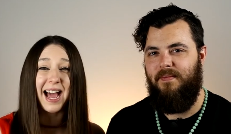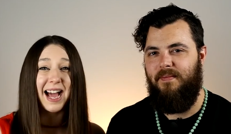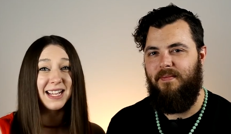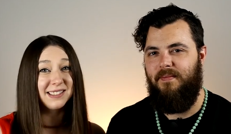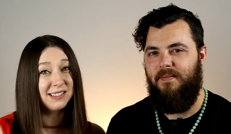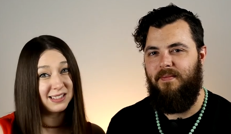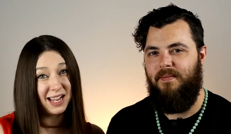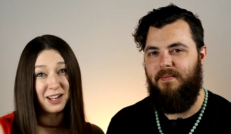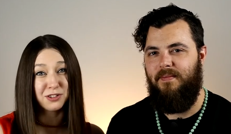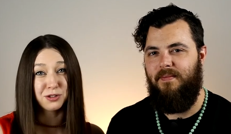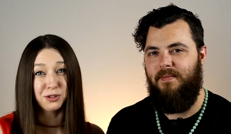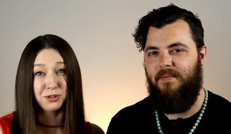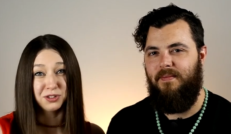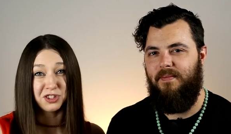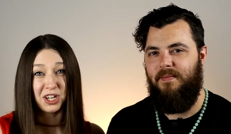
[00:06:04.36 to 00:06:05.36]
Speaker 1: as
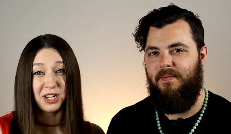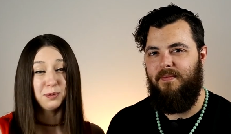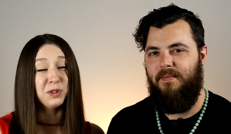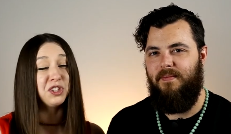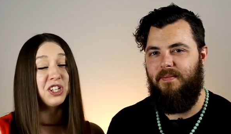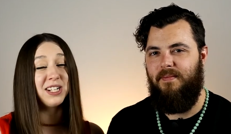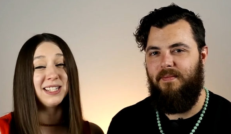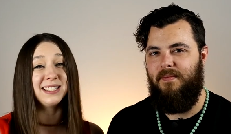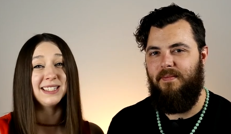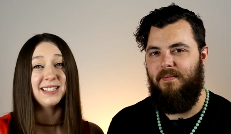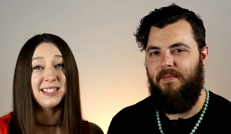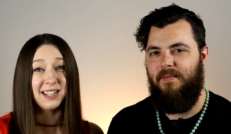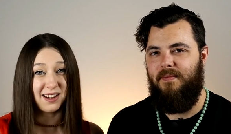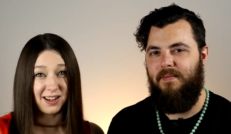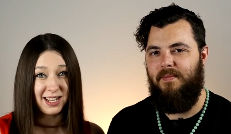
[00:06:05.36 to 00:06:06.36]
natural jade, which it is
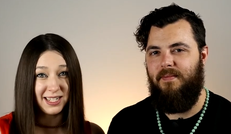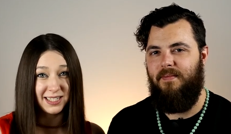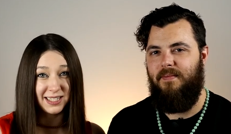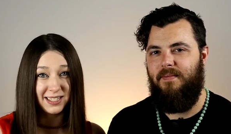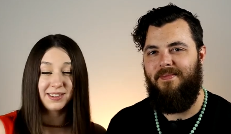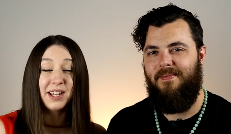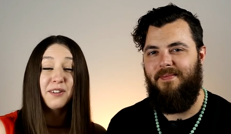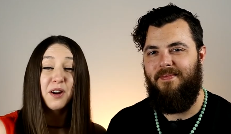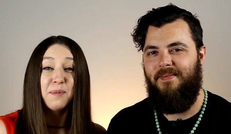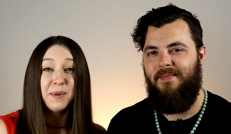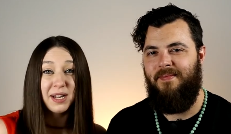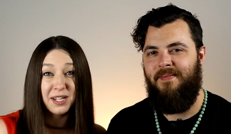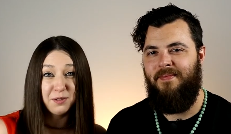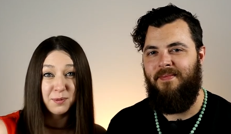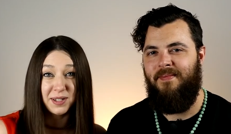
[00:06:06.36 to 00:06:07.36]
not. There are
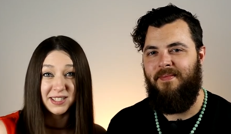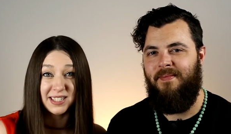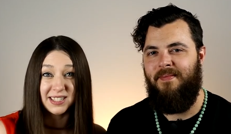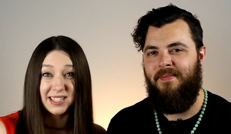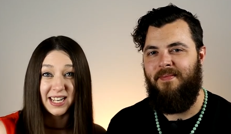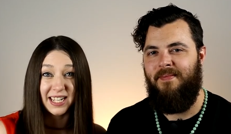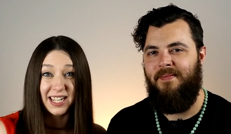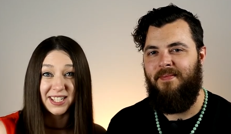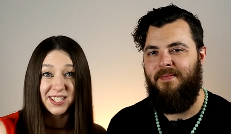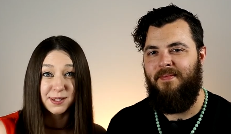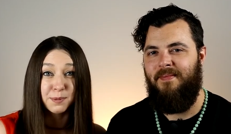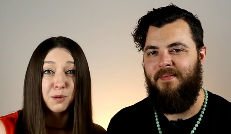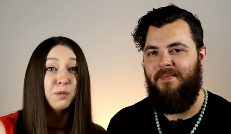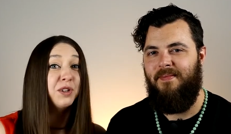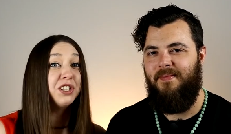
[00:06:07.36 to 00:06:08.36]
many reasons that a
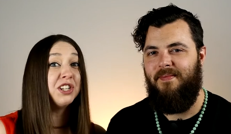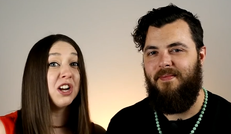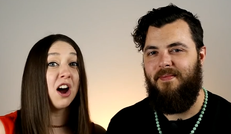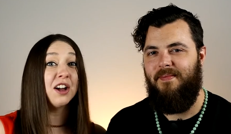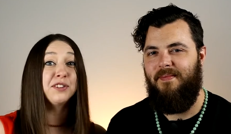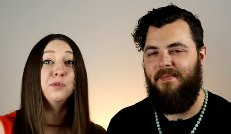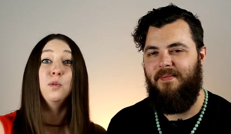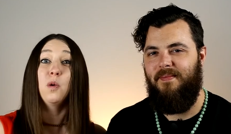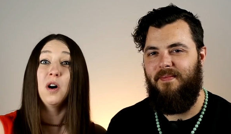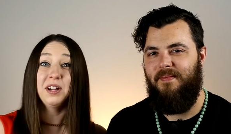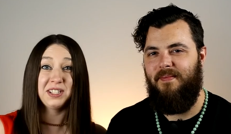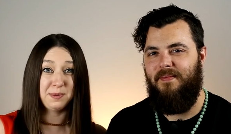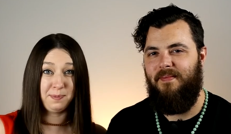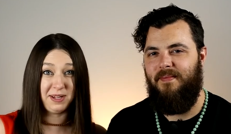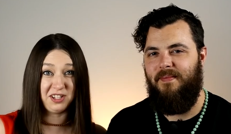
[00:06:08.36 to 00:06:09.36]
customer would not
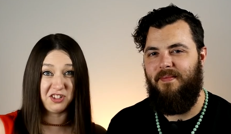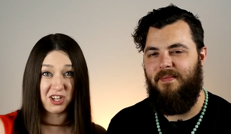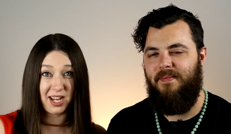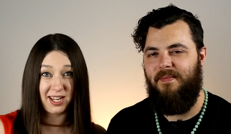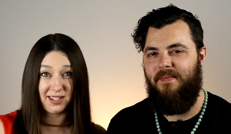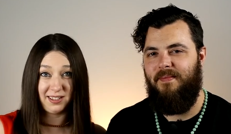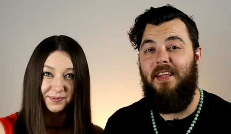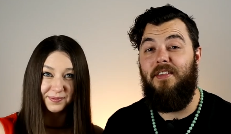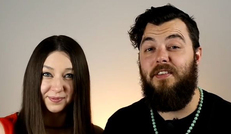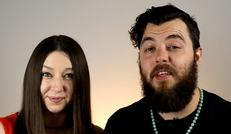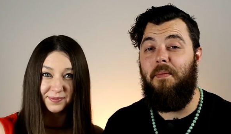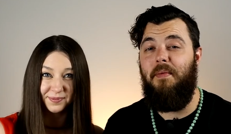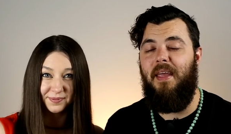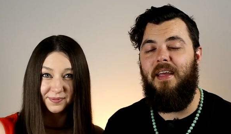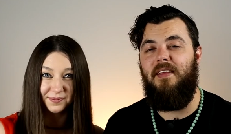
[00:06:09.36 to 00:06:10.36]
want B jade.
Speaker 2: In
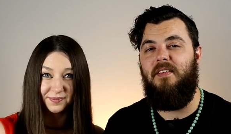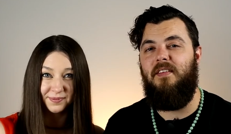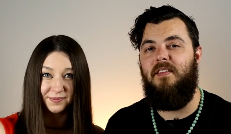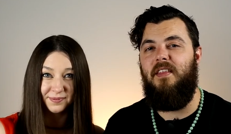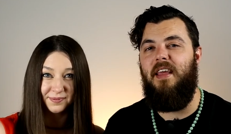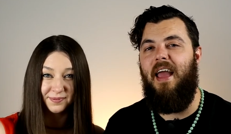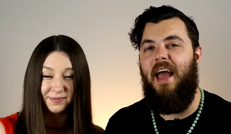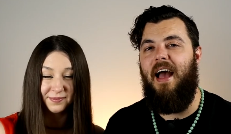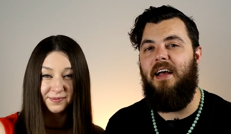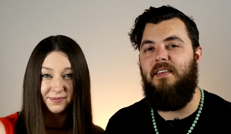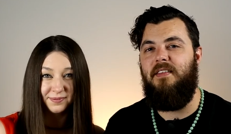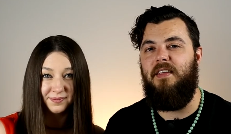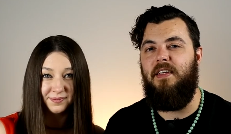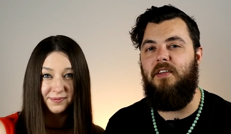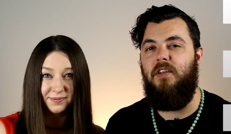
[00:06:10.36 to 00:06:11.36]
some cases, the
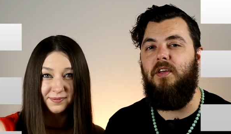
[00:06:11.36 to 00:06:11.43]
acid